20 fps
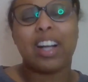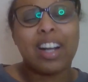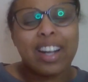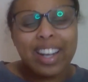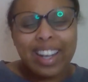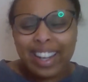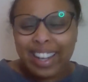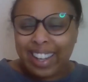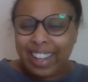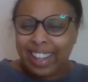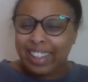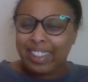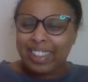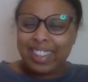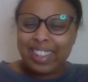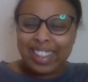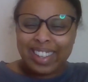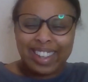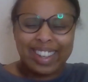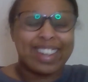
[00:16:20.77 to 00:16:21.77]
You're as
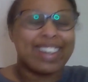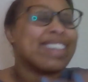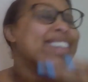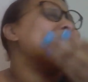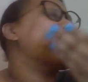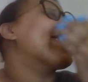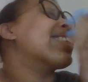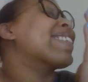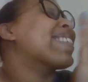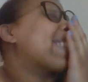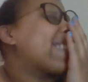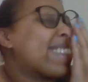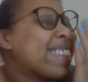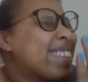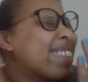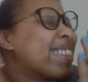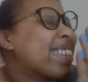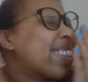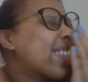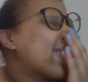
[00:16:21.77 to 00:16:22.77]
guilty as he is,
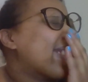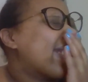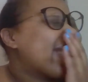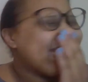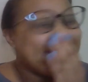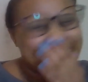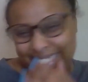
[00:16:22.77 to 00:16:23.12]
schmuck.